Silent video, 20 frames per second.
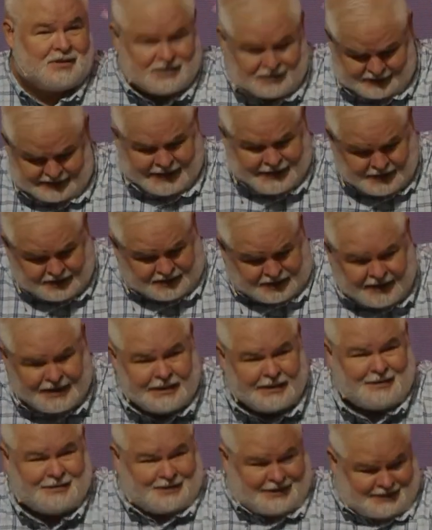Let it
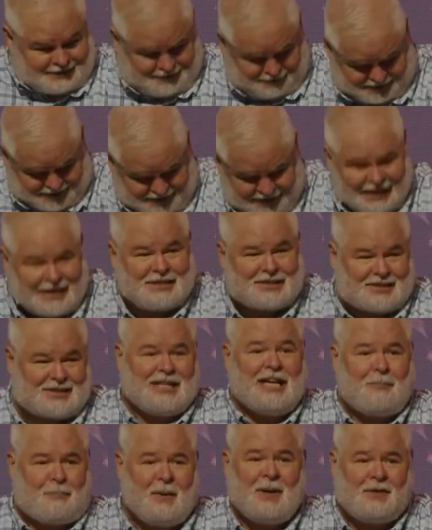think. Let it
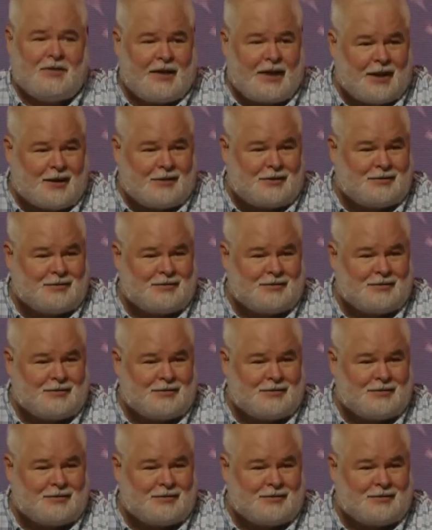seep in there.